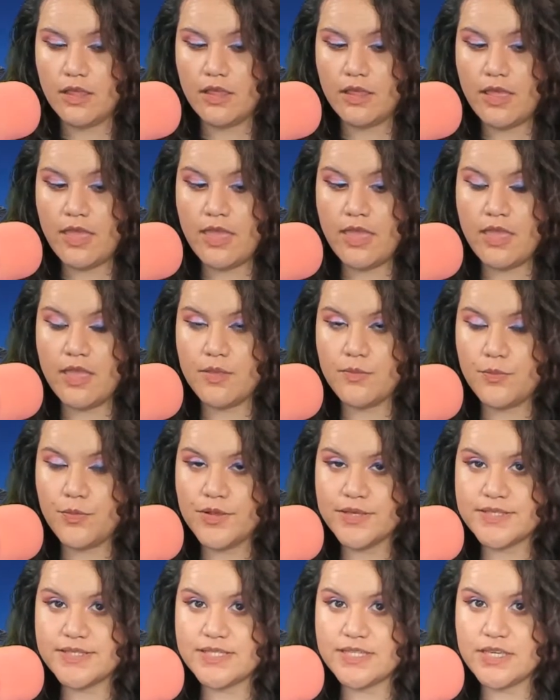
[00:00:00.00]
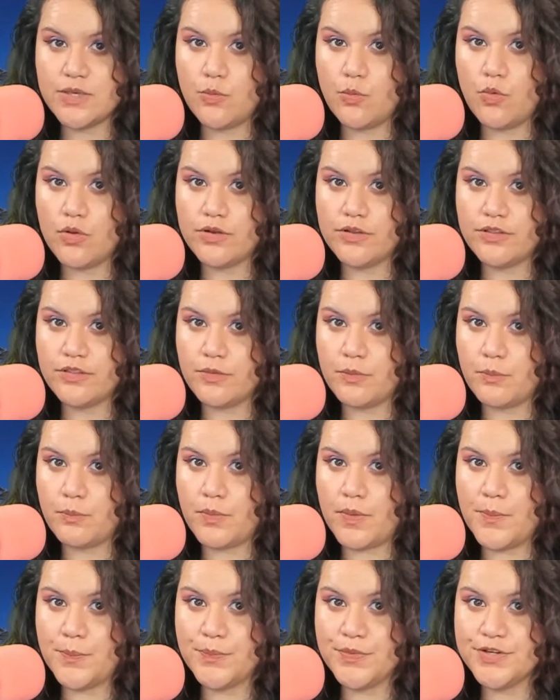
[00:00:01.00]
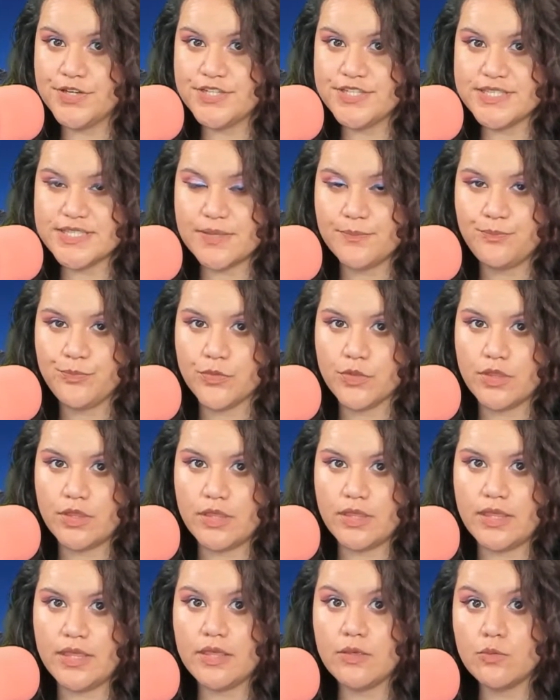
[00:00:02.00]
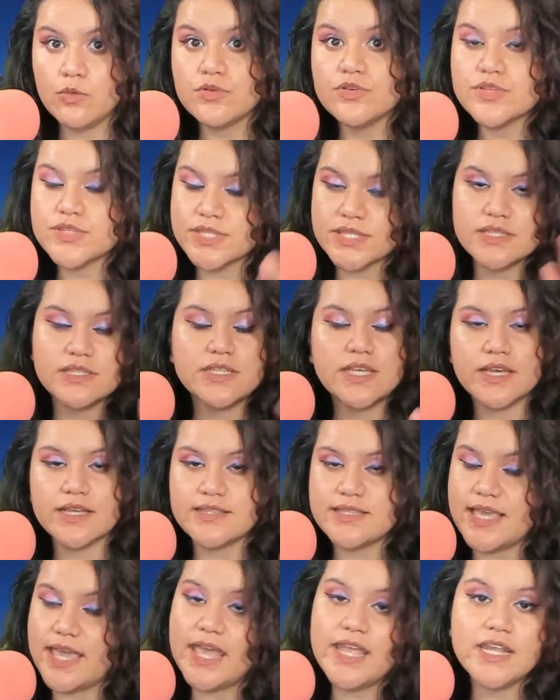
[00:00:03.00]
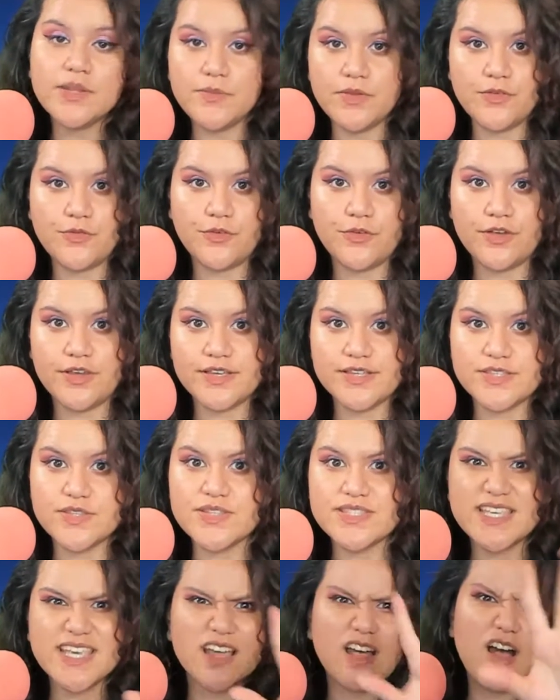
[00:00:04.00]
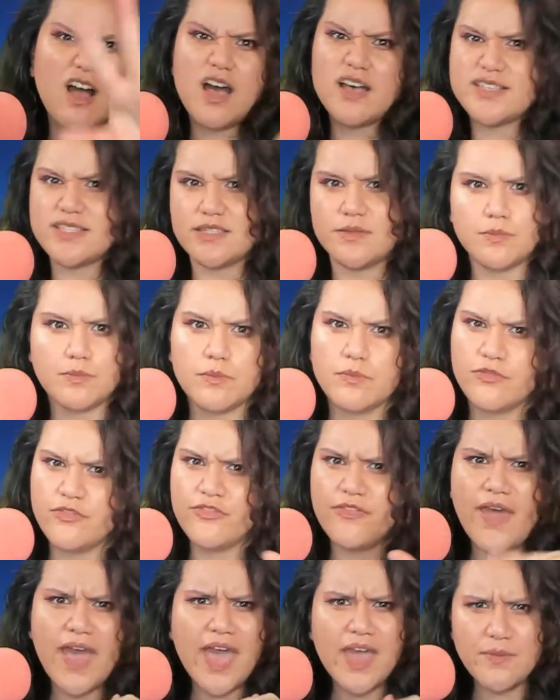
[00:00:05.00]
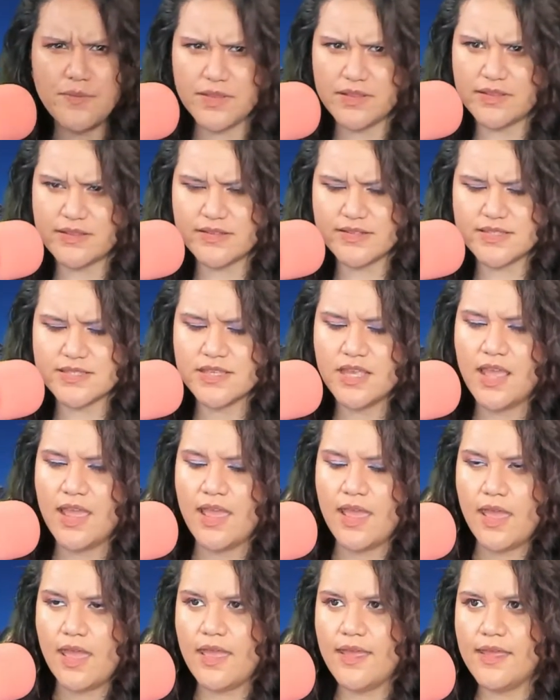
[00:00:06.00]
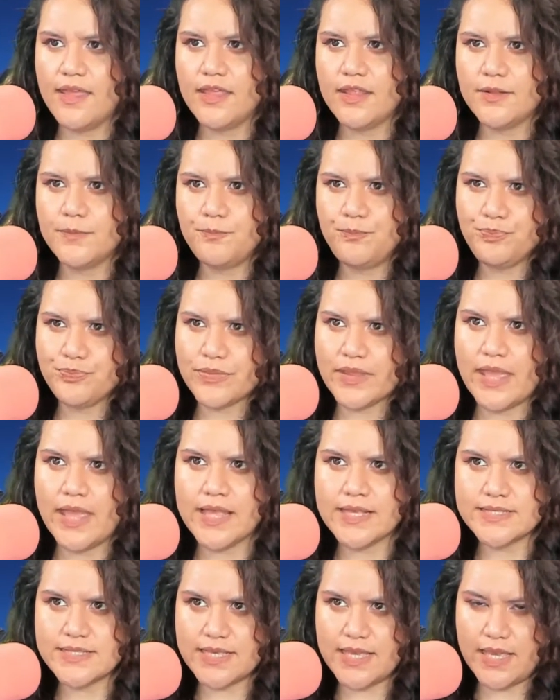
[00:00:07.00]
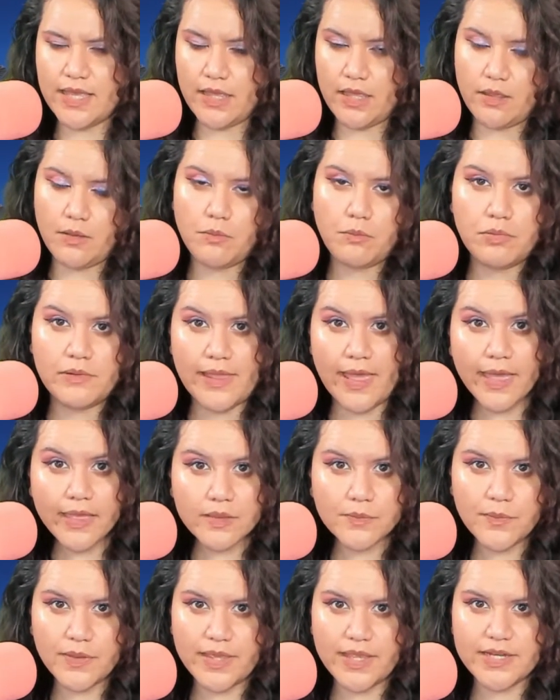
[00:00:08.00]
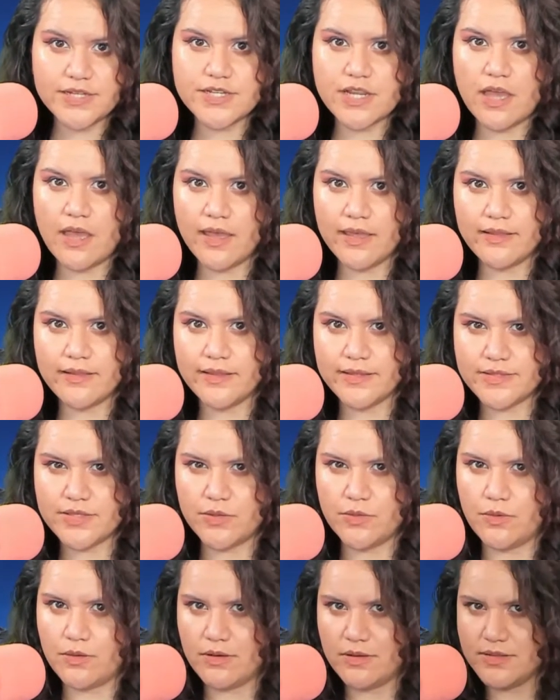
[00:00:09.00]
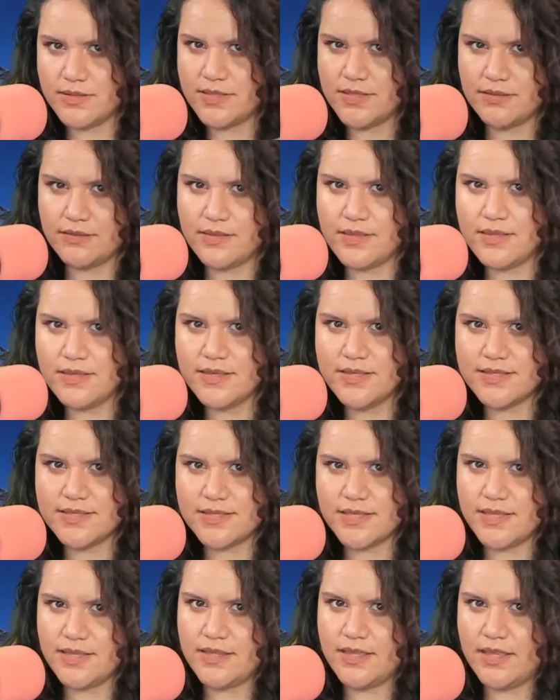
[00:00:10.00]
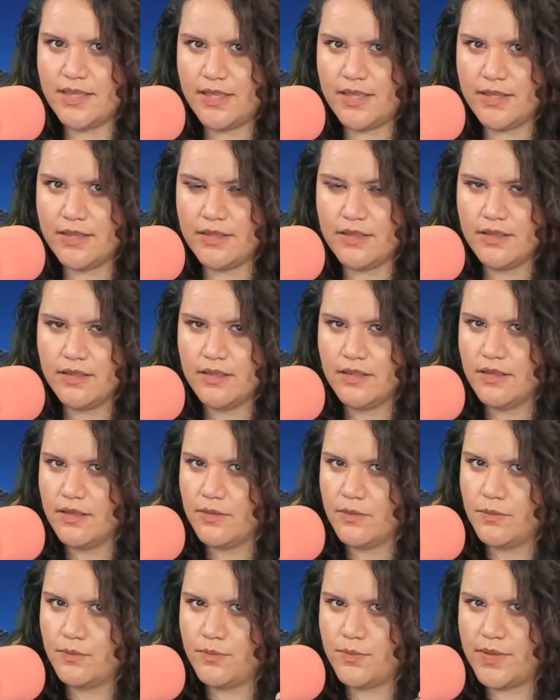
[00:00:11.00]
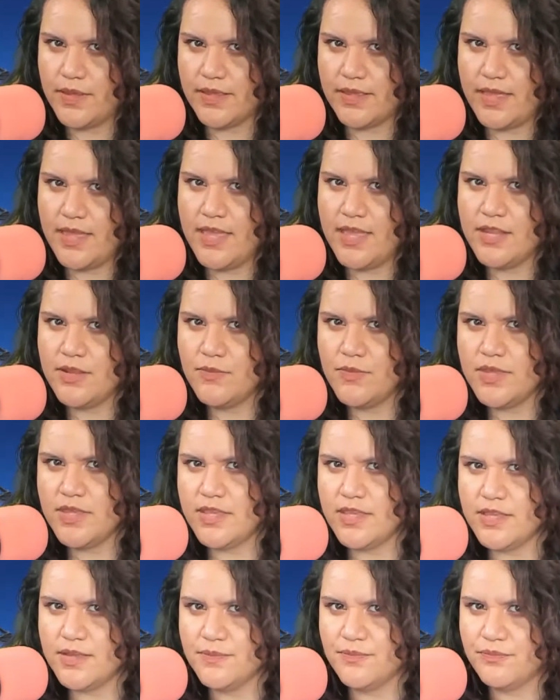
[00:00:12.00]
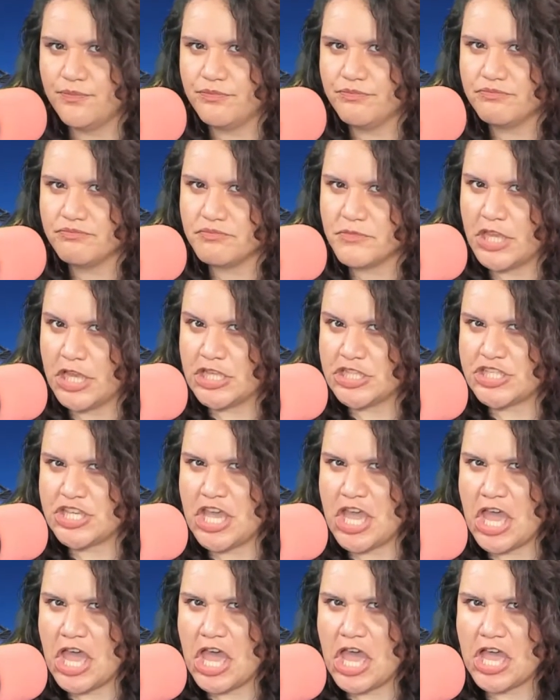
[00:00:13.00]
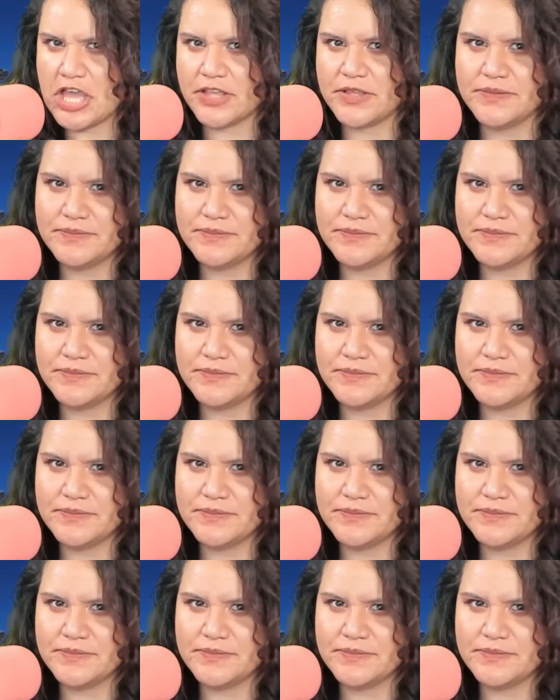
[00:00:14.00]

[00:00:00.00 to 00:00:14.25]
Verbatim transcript: and pressing one of the bumpers, it will select the enemy for us. So it's like awesome, fabulous. And as a black mage, I like to hold on to this and then pick an enemy, attack,